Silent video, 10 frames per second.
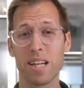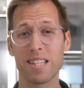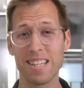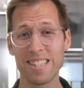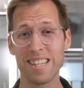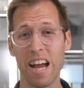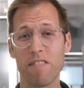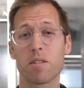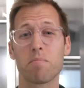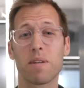it doesn't
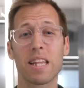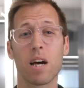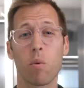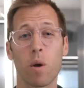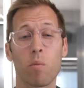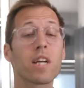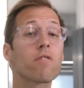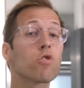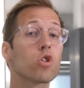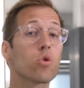have to be that way. We
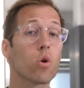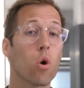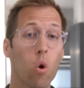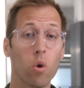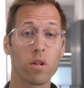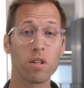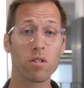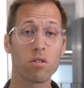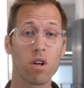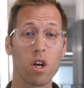can restore
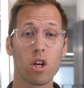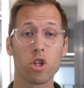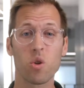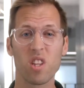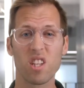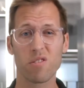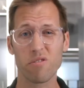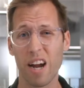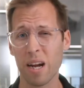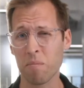wholeness to these
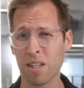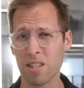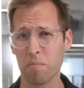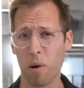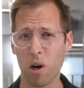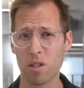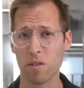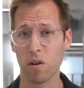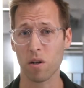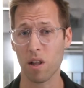fragmented parts
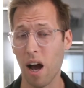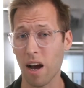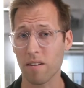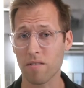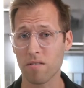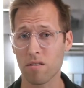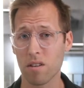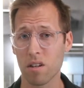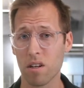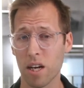of our lives.
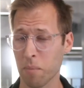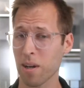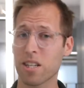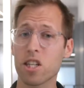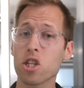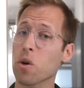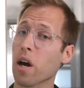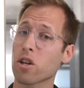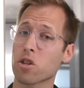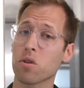And I'm going to teach you
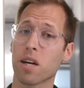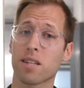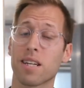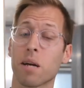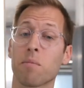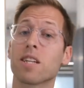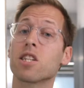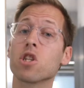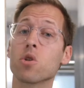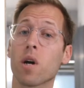how to do that today. I'm going to
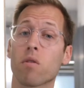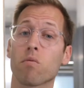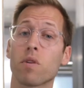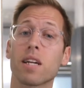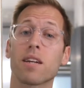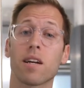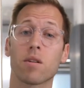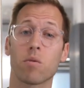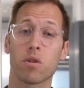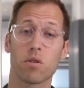teach you how to
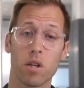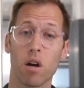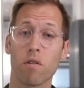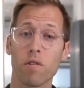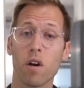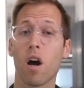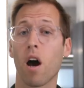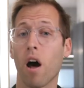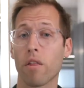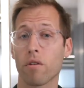reconnect with yourself,
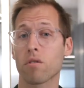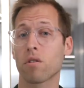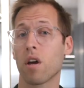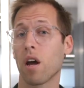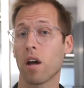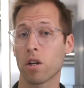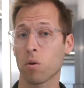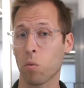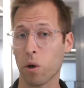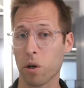others, and your
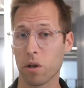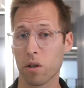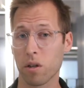work.